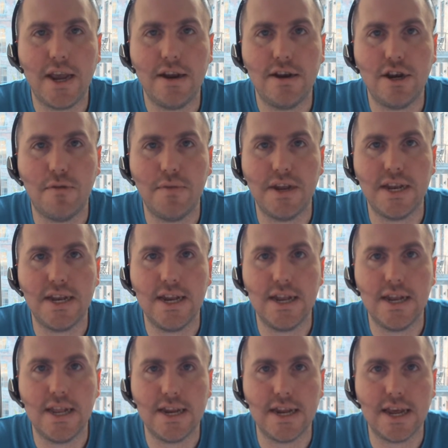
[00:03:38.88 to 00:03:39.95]
into your business
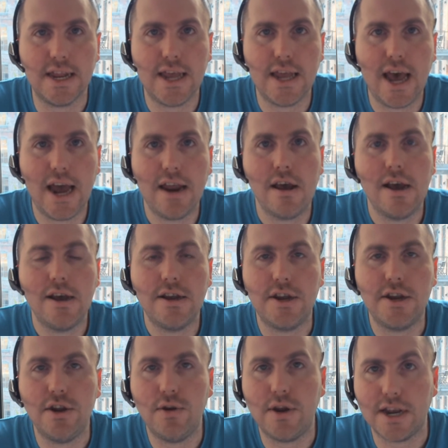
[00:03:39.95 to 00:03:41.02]
and things like that.
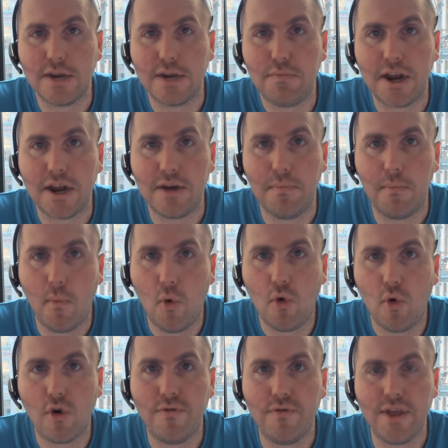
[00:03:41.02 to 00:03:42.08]
So you can expect
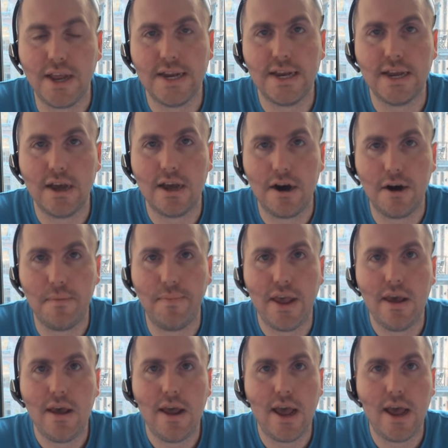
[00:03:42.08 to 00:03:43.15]
more of these to come
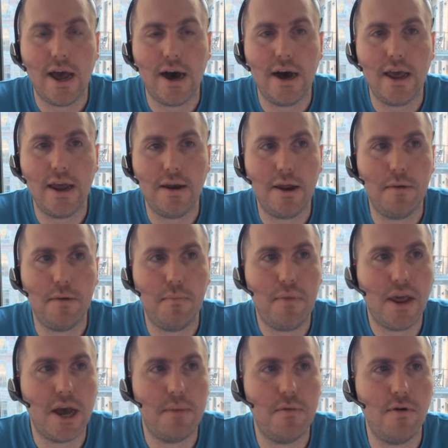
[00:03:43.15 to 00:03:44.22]
and
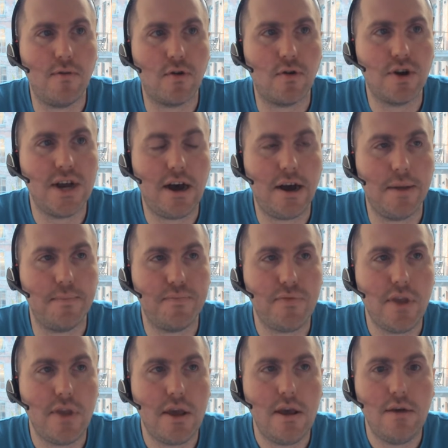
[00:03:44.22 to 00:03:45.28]
pick up over time.
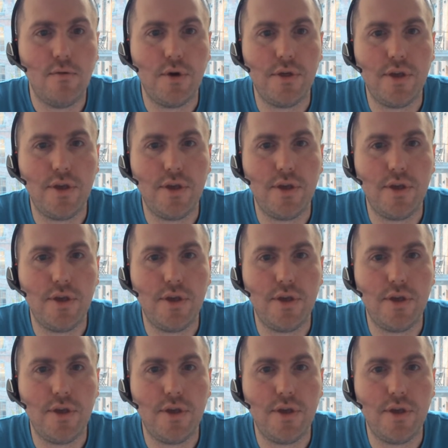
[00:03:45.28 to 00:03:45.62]
With